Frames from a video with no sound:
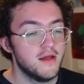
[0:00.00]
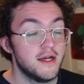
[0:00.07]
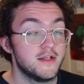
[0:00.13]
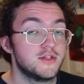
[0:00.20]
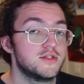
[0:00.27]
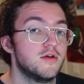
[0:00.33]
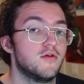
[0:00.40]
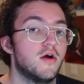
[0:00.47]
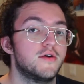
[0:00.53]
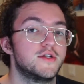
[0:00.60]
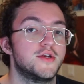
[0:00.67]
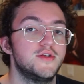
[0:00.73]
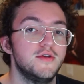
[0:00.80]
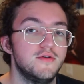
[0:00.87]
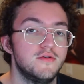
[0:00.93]
And it's still hard
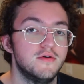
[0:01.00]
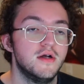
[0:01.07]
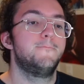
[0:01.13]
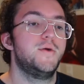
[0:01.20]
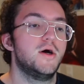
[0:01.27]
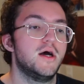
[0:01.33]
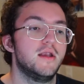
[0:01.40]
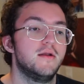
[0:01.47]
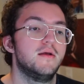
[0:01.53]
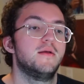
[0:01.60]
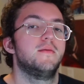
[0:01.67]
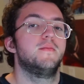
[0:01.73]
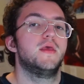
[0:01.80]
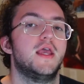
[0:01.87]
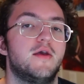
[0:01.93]
to do, but
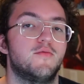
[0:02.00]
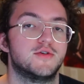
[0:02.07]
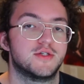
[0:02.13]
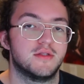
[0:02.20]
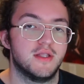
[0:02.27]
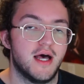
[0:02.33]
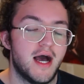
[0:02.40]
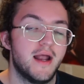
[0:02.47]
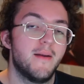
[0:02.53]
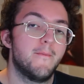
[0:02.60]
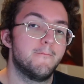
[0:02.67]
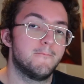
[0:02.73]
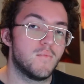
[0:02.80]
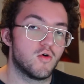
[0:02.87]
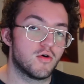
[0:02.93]
it was a
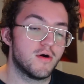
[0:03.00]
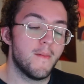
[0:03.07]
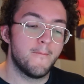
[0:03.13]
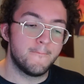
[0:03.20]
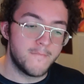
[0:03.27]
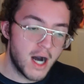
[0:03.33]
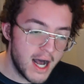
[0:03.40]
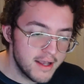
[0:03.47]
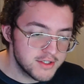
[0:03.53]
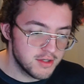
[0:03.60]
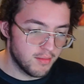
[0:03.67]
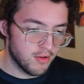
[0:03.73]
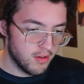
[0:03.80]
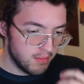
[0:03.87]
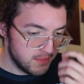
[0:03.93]
lot more
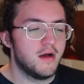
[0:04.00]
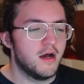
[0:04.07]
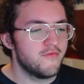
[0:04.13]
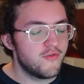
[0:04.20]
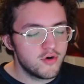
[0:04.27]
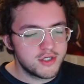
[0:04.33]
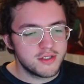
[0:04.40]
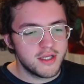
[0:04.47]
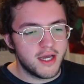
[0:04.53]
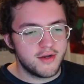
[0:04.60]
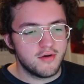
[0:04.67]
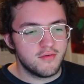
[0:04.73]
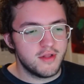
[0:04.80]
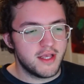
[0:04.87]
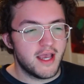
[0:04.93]
possible. Unfortunately, I
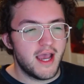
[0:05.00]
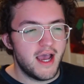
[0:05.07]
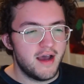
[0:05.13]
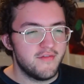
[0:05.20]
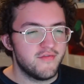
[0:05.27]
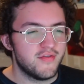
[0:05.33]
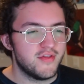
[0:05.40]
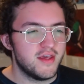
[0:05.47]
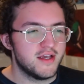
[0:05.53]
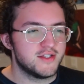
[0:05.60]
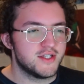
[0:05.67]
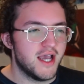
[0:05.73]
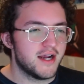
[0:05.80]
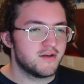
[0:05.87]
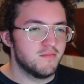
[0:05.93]
don't really have the
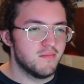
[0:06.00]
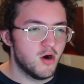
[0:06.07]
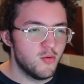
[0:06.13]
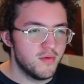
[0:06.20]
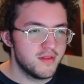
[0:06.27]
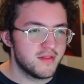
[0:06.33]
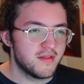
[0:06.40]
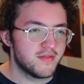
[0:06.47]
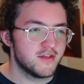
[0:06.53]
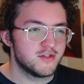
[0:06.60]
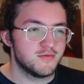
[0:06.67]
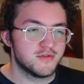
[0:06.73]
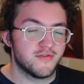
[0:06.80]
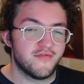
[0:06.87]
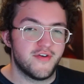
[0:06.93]
exact moment that
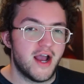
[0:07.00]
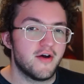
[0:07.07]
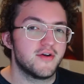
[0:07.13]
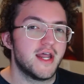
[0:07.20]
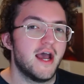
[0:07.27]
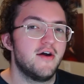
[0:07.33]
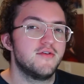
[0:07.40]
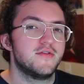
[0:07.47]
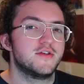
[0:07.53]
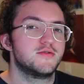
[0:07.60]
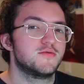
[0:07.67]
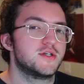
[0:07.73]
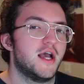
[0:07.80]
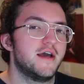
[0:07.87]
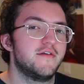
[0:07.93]
this was found out. This
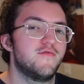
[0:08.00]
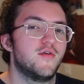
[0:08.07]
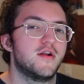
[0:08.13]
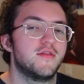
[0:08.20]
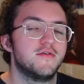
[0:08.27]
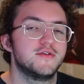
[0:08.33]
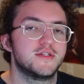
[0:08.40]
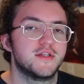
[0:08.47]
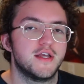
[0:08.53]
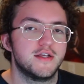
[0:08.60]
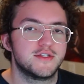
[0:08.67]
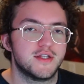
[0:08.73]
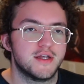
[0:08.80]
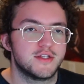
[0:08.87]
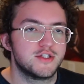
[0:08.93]
was kind of one of those
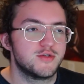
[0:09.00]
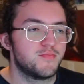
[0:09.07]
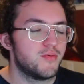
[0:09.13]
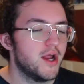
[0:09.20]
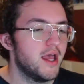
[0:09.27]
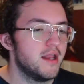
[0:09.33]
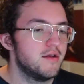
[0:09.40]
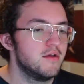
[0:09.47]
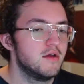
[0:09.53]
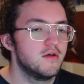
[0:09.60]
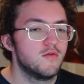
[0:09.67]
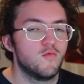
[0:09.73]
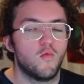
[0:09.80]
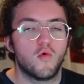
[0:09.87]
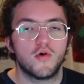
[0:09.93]
things that spread
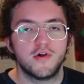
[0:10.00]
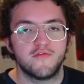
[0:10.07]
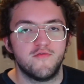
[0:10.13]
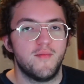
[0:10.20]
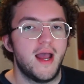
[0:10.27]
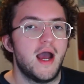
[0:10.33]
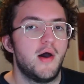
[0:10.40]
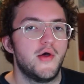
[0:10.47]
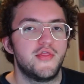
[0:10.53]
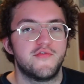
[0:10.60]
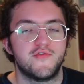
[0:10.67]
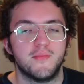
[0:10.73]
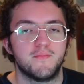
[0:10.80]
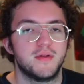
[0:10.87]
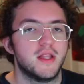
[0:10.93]
word of mouth
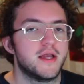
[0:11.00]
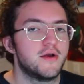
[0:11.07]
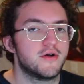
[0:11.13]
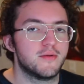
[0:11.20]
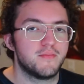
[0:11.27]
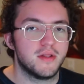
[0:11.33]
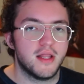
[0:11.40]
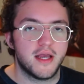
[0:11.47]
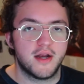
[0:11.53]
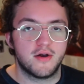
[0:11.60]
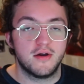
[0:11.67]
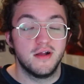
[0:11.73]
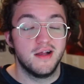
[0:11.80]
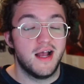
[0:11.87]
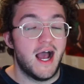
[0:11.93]
from player to
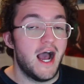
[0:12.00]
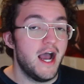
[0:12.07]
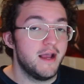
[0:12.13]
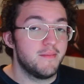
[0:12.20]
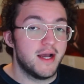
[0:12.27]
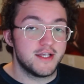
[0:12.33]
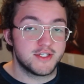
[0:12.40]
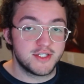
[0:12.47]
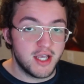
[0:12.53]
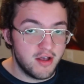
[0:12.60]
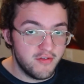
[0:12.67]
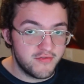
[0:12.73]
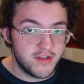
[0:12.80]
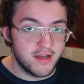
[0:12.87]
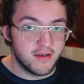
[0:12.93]
player. I
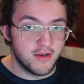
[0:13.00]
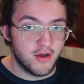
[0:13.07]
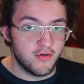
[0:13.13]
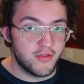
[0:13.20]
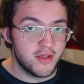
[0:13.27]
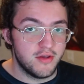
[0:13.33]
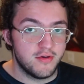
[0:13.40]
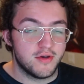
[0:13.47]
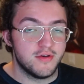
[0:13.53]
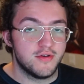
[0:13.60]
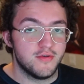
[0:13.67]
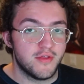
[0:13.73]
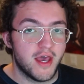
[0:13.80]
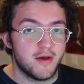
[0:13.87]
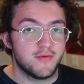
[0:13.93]
myself didn't know that you could
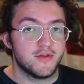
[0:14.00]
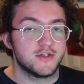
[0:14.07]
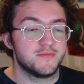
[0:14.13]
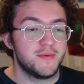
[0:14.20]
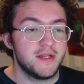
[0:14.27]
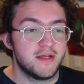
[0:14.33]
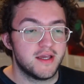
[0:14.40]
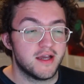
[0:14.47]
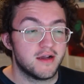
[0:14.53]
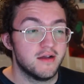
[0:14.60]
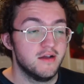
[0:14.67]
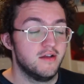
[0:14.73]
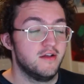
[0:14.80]
do that with a speed kick